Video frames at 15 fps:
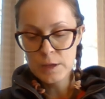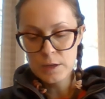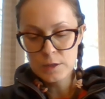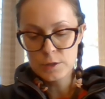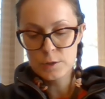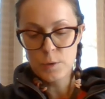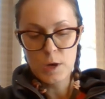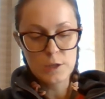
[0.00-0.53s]

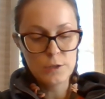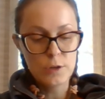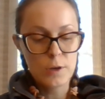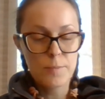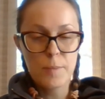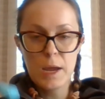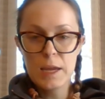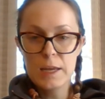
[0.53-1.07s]
So I took
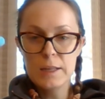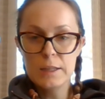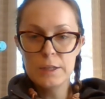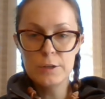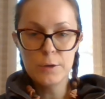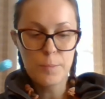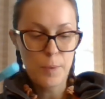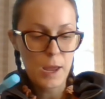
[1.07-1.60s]
my
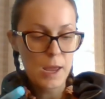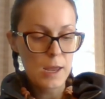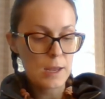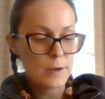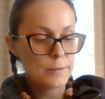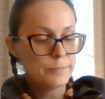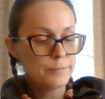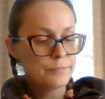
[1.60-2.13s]
glitter
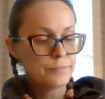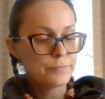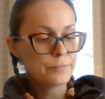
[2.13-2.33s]
pen,